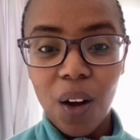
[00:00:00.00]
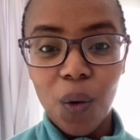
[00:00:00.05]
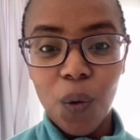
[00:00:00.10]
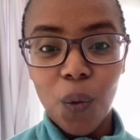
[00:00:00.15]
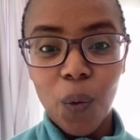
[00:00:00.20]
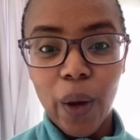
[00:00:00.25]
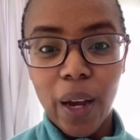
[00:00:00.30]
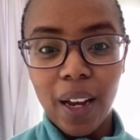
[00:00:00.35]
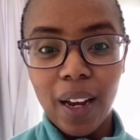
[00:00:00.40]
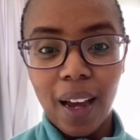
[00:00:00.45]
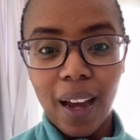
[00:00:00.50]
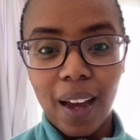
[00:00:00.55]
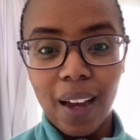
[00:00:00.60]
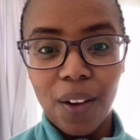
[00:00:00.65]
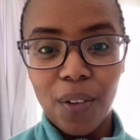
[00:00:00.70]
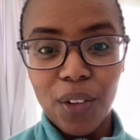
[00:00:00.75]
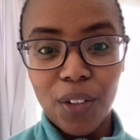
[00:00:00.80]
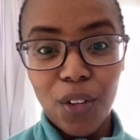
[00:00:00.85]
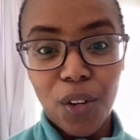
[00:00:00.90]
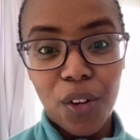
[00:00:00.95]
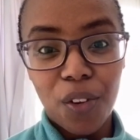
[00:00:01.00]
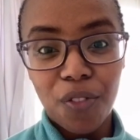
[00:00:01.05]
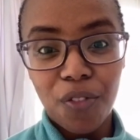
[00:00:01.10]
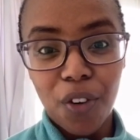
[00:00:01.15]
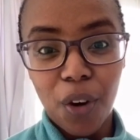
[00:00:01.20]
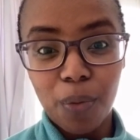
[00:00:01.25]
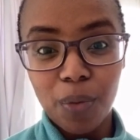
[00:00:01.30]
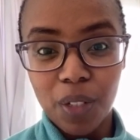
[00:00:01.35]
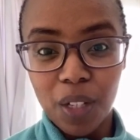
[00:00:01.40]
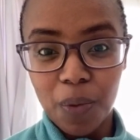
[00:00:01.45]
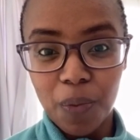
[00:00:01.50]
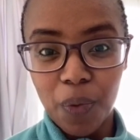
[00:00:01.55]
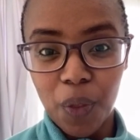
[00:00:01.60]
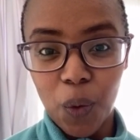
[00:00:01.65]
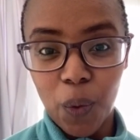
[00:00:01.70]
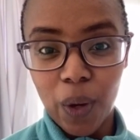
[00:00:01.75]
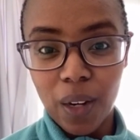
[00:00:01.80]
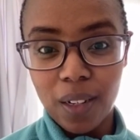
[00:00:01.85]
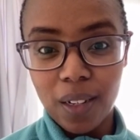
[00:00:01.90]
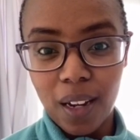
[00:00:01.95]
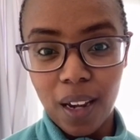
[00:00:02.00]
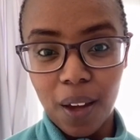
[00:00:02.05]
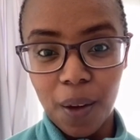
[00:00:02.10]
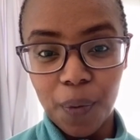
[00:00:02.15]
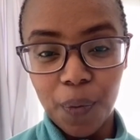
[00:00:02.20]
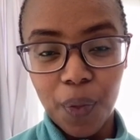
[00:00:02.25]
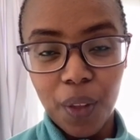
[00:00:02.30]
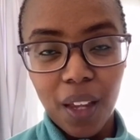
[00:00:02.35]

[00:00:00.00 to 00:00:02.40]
when I had returned from gym the one day.